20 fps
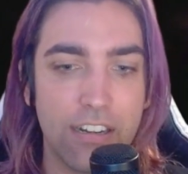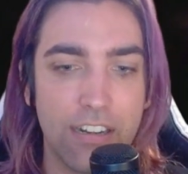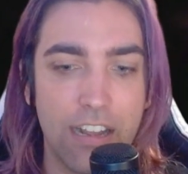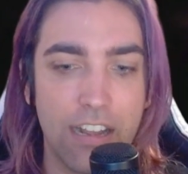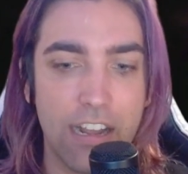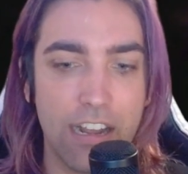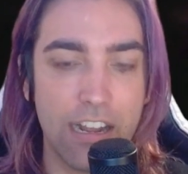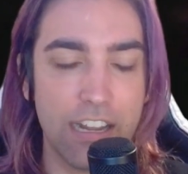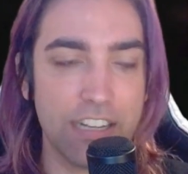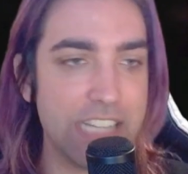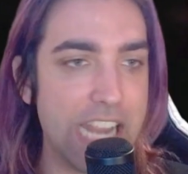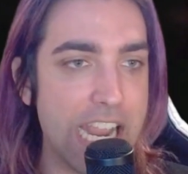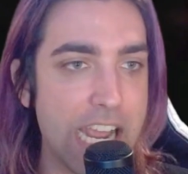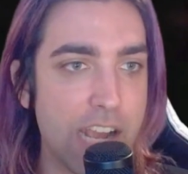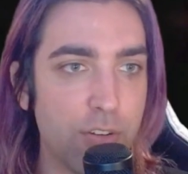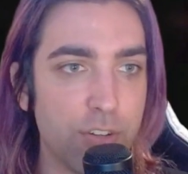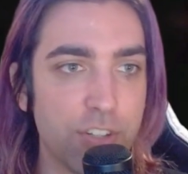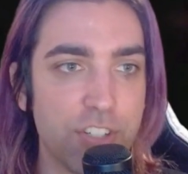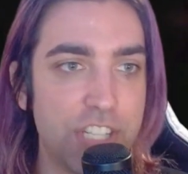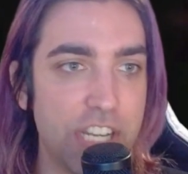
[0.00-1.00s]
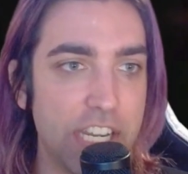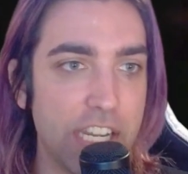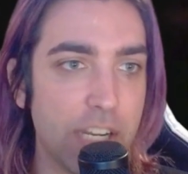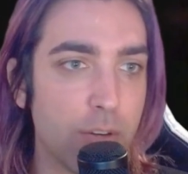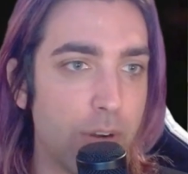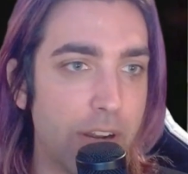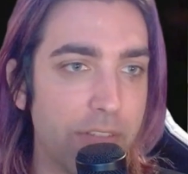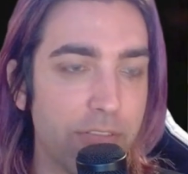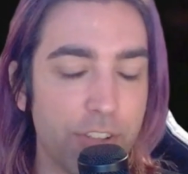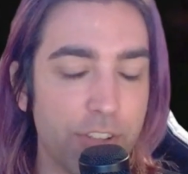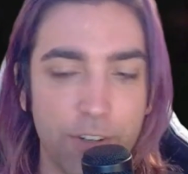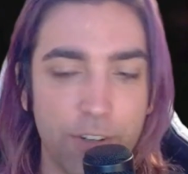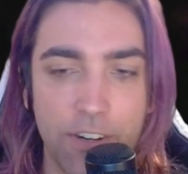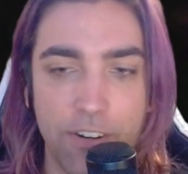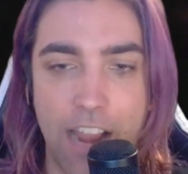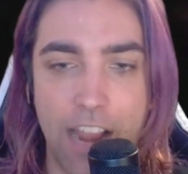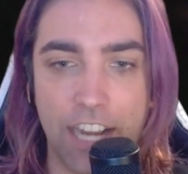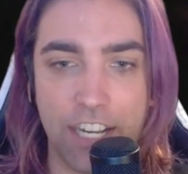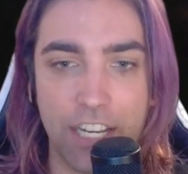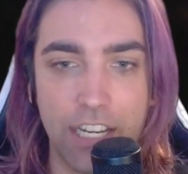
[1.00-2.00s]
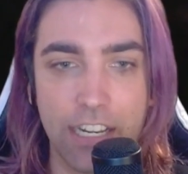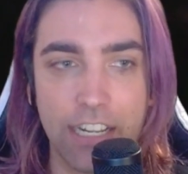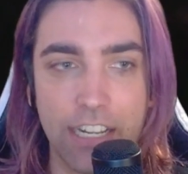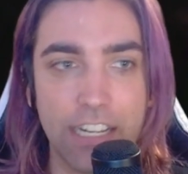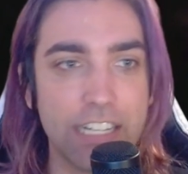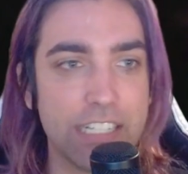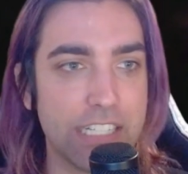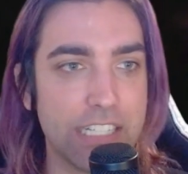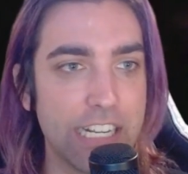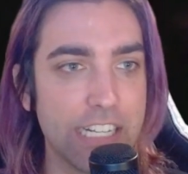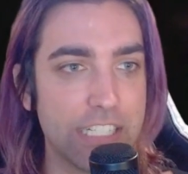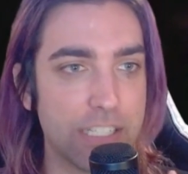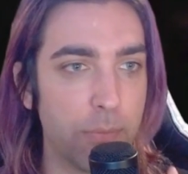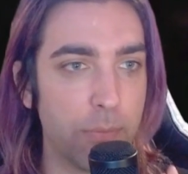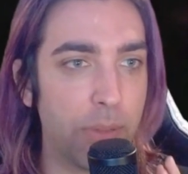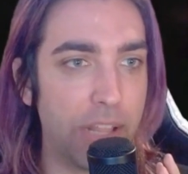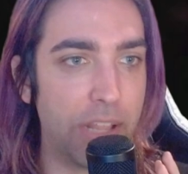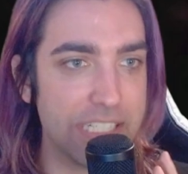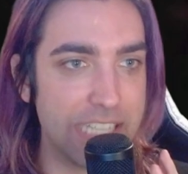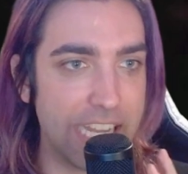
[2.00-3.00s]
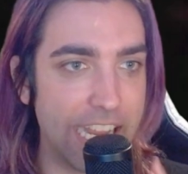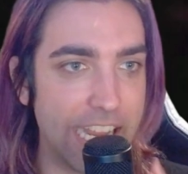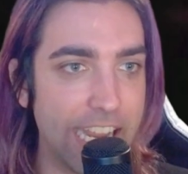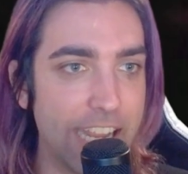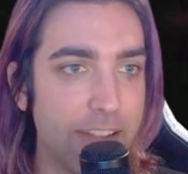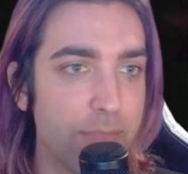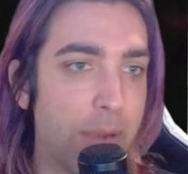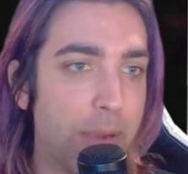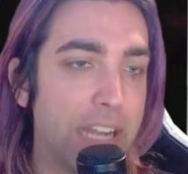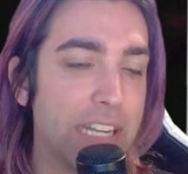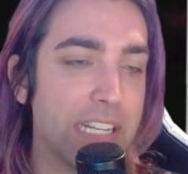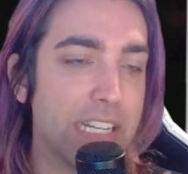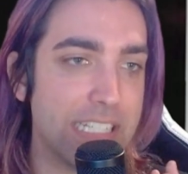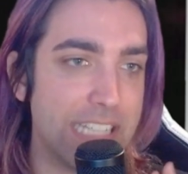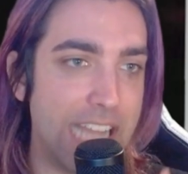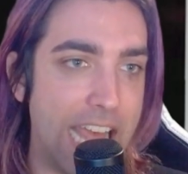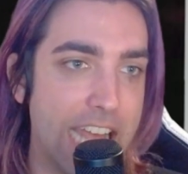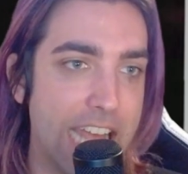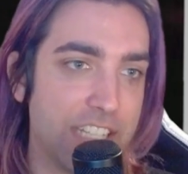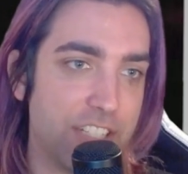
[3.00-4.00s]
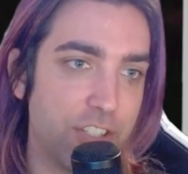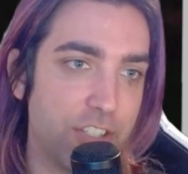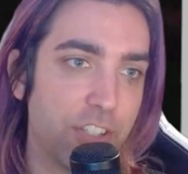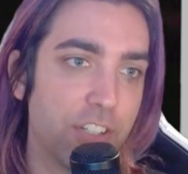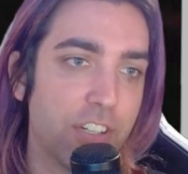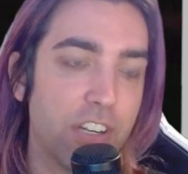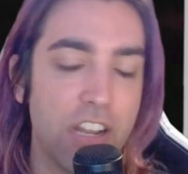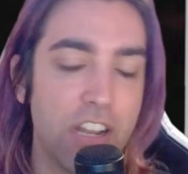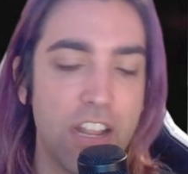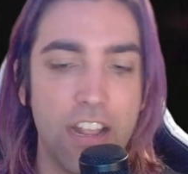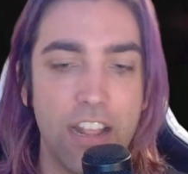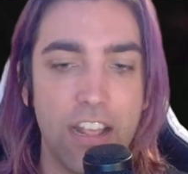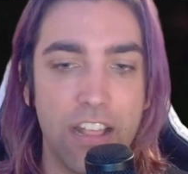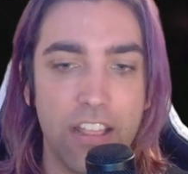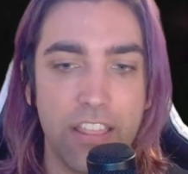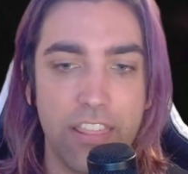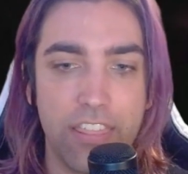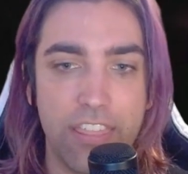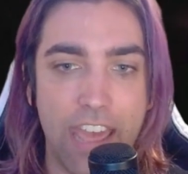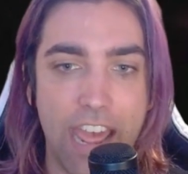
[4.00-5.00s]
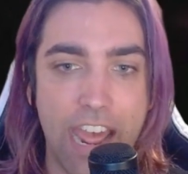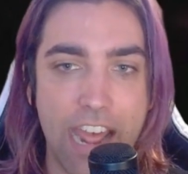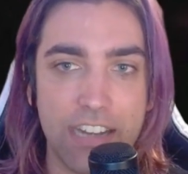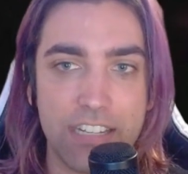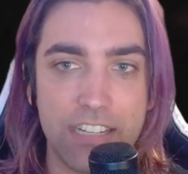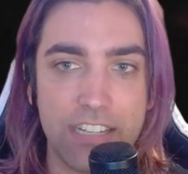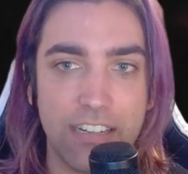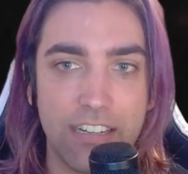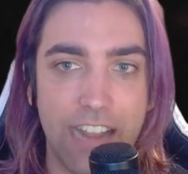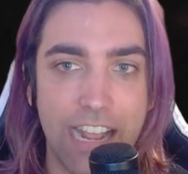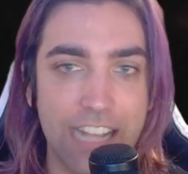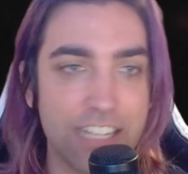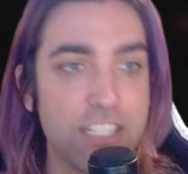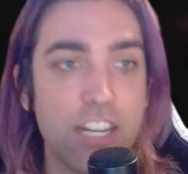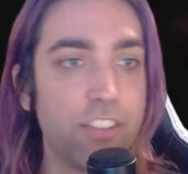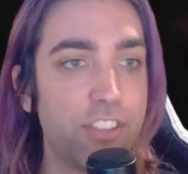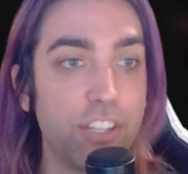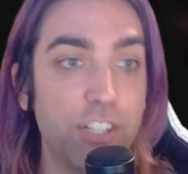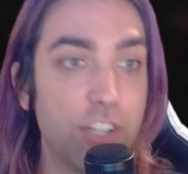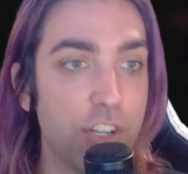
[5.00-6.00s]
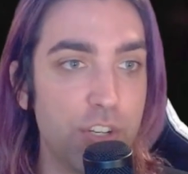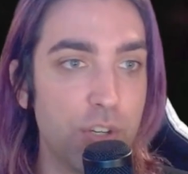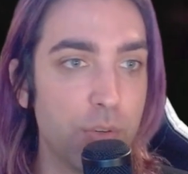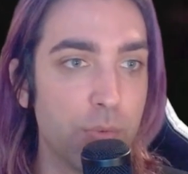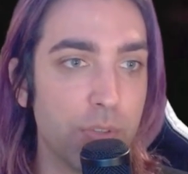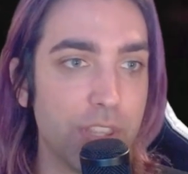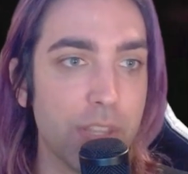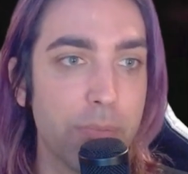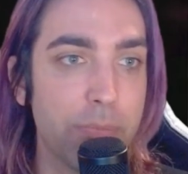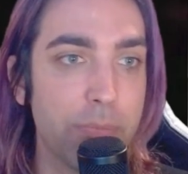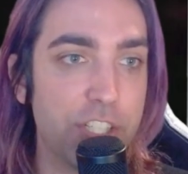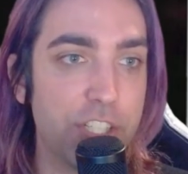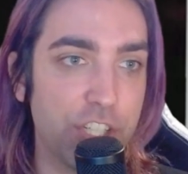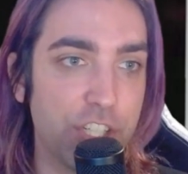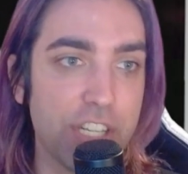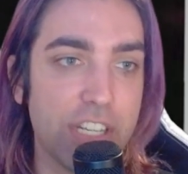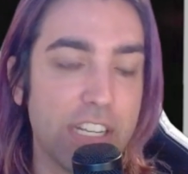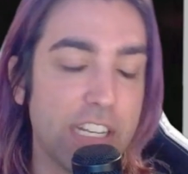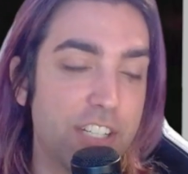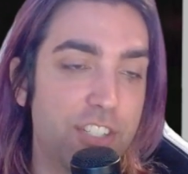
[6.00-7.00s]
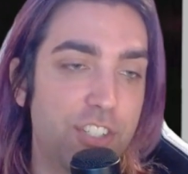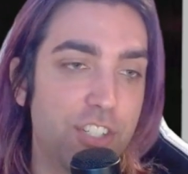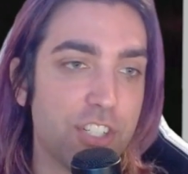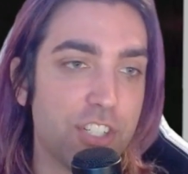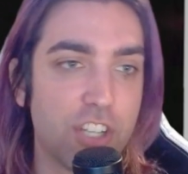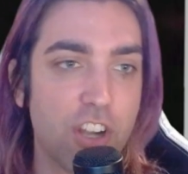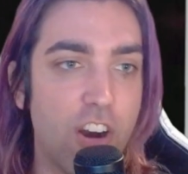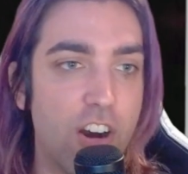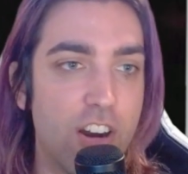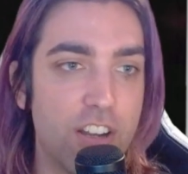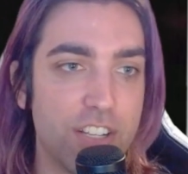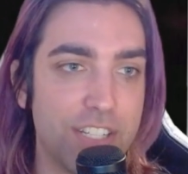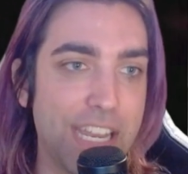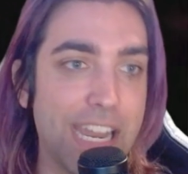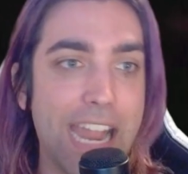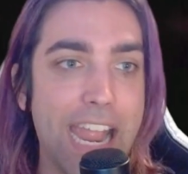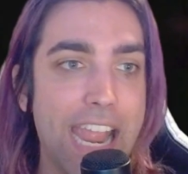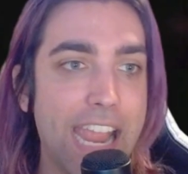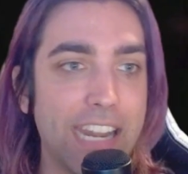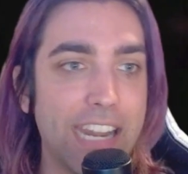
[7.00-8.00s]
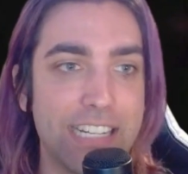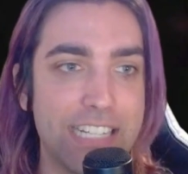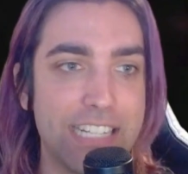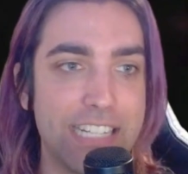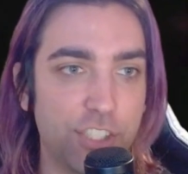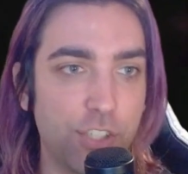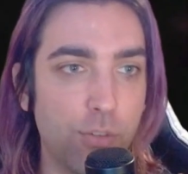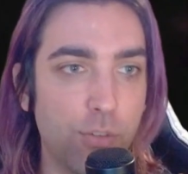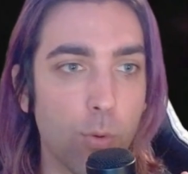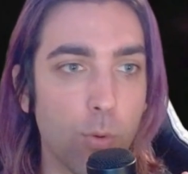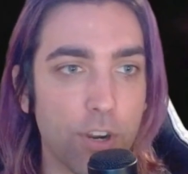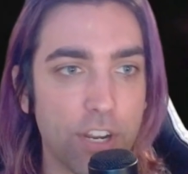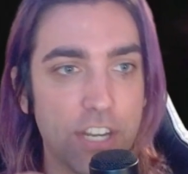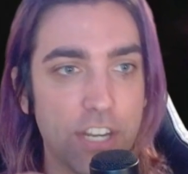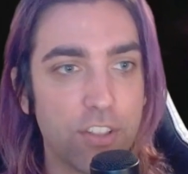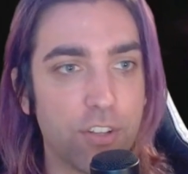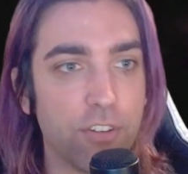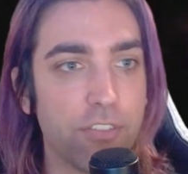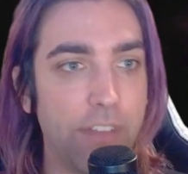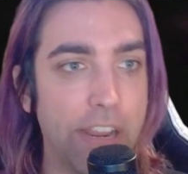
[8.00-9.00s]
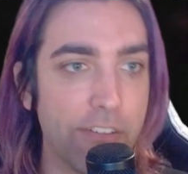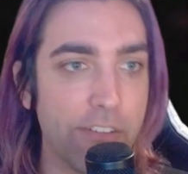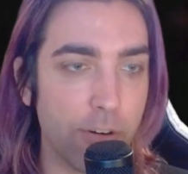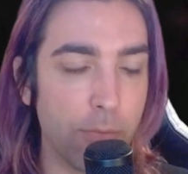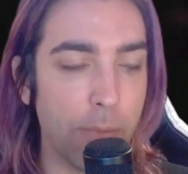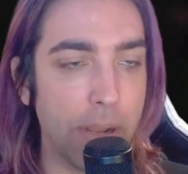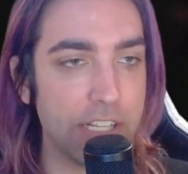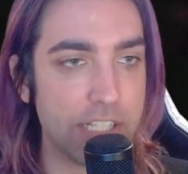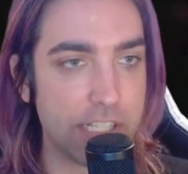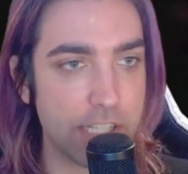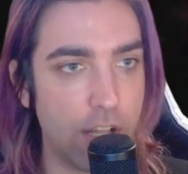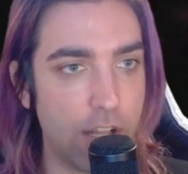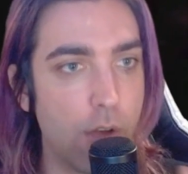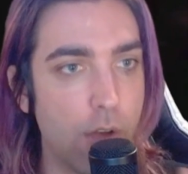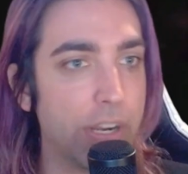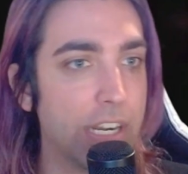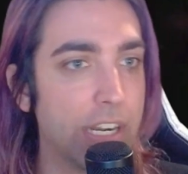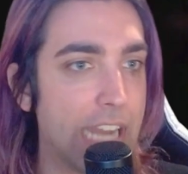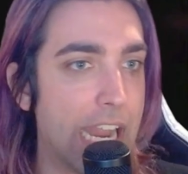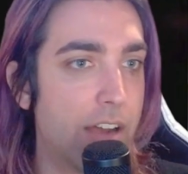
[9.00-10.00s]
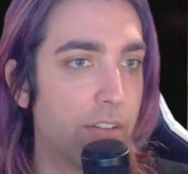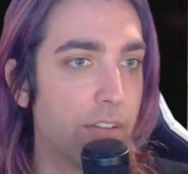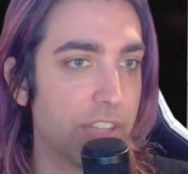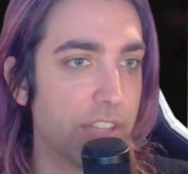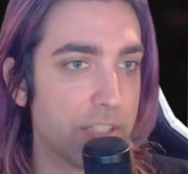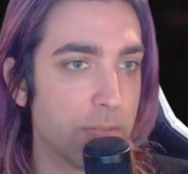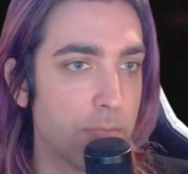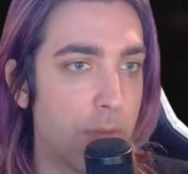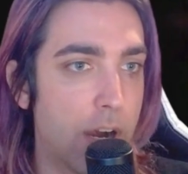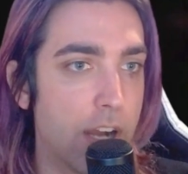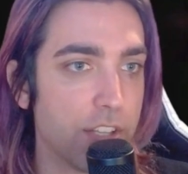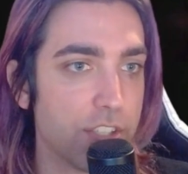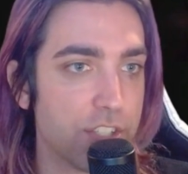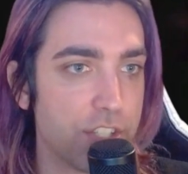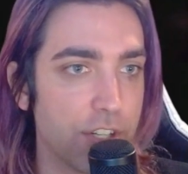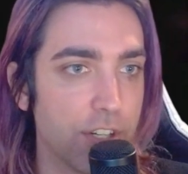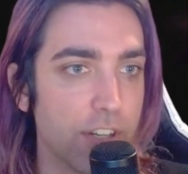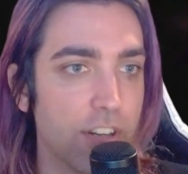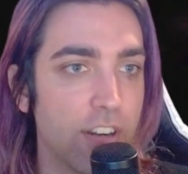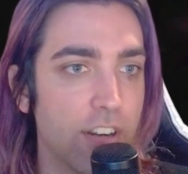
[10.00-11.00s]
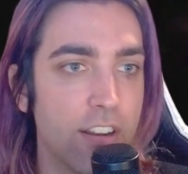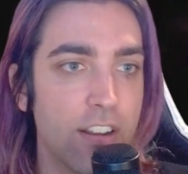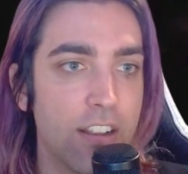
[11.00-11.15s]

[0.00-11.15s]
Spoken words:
town or city or whatever they're interacting in. It's a place hit by disaster that has nothing to do with the mission. It's just caused it, and it's actually working in their favor by slowing down this monster